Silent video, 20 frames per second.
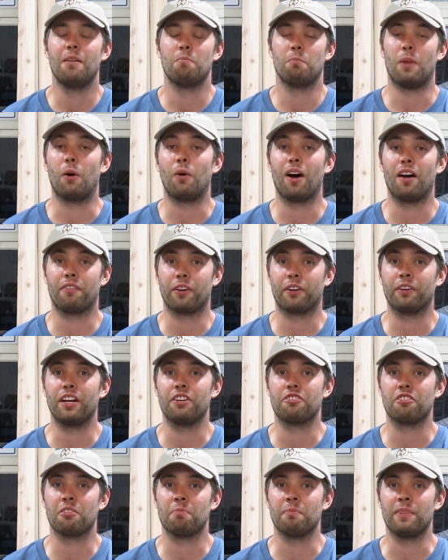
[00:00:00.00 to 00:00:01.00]
My wife
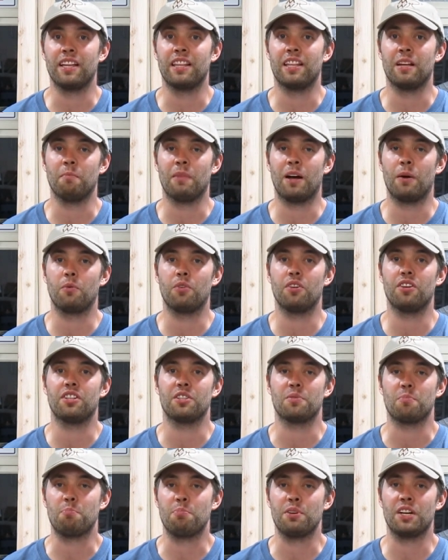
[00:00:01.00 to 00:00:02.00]
agrees with me that my wood
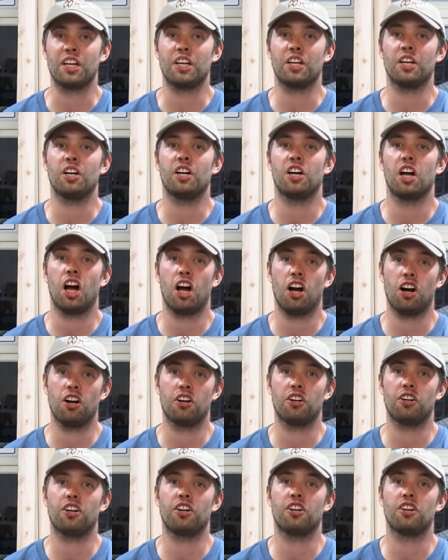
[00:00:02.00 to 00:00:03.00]
is bigger,
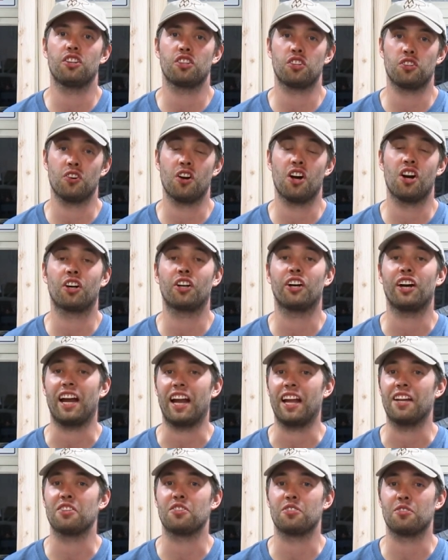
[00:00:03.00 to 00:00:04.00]
harder, stronger,
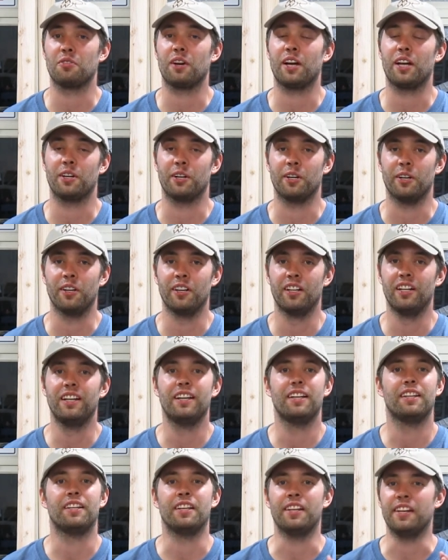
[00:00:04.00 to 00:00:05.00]
and straighter
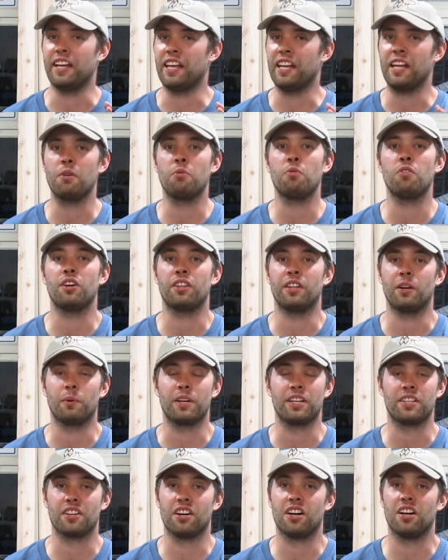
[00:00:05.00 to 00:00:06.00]
than any wood that
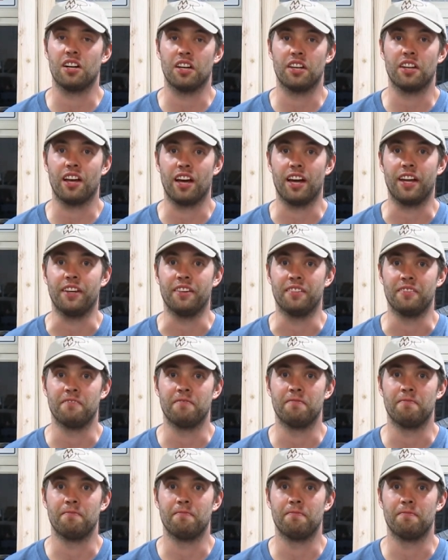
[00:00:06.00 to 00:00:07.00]
we saw online.
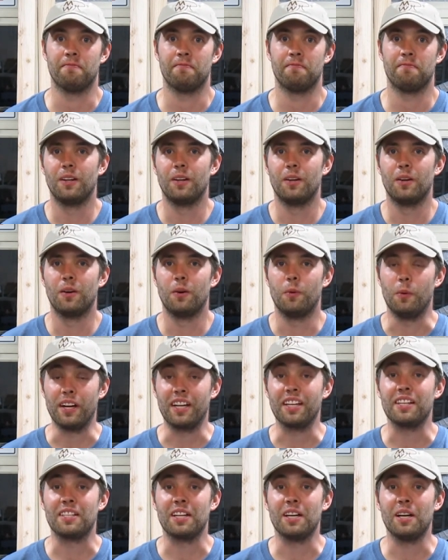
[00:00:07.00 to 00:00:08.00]
We
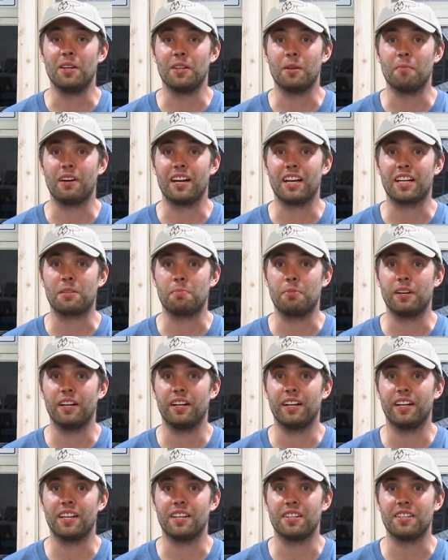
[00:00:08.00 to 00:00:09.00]
can tell that my
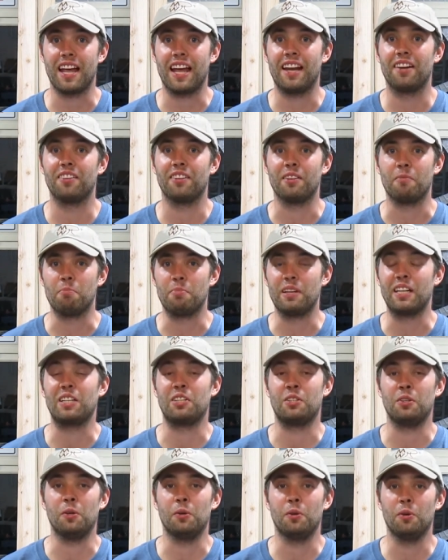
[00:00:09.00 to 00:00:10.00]
experience handling big
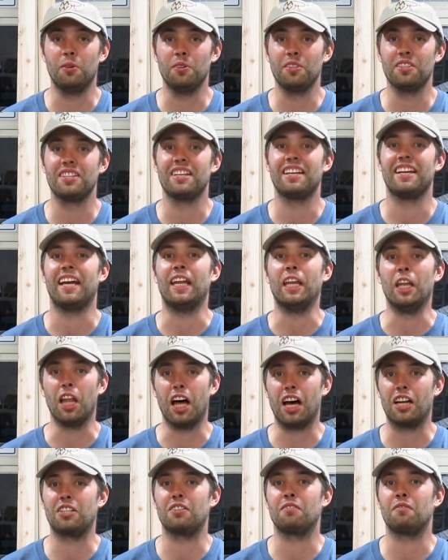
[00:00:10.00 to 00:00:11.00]
tools and
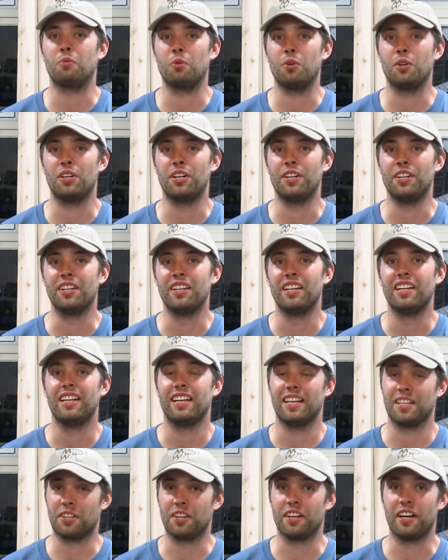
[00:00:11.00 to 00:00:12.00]
lots of wood
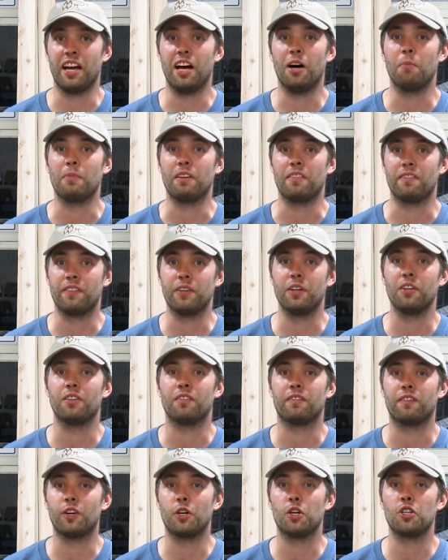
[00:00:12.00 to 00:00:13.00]
is going to help me fill the
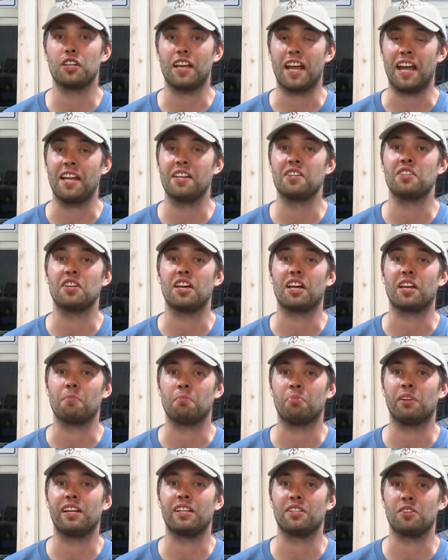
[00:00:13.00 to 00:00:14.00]
first and second
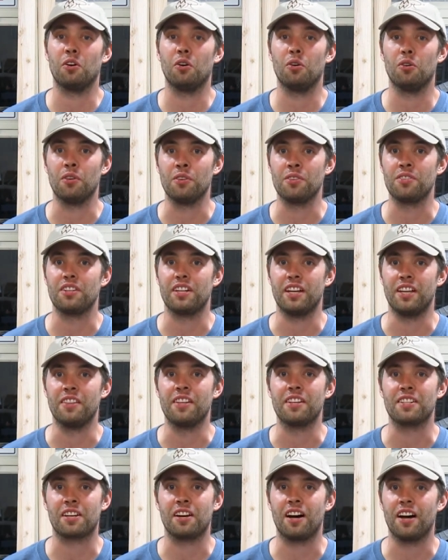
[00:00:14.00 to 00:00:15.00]
place holes in
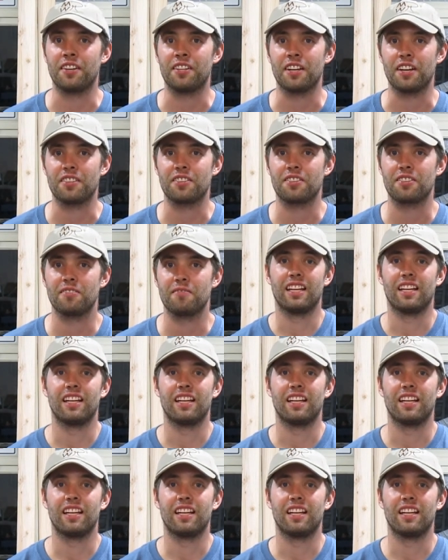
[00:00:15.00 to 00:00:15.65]
this contest.